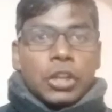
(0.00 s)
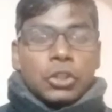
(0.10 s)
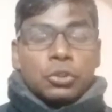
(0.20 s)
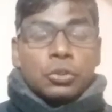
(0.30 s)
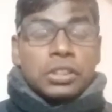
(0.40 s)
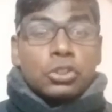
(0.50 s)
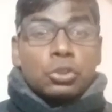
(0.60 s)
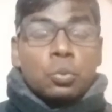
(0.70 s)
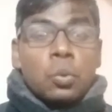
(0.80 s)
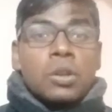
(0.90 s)
So this
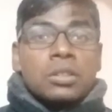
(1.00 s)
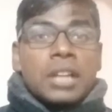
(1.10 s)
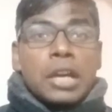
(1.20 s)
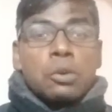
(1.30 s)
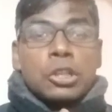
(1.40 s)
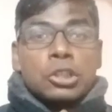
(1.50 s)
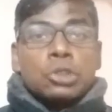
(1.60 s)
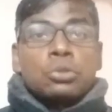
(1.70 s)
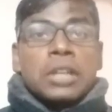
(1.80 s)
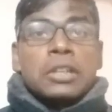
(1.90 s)
is what I
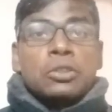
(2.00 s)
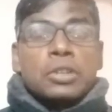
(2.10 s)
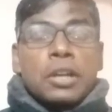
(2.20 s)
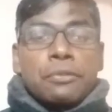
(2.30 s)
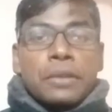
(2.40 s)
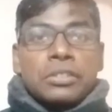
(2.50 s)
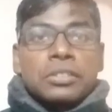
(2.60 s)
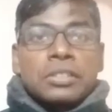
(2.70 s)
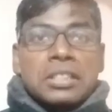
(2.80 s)
wanted to tell you, dear friends.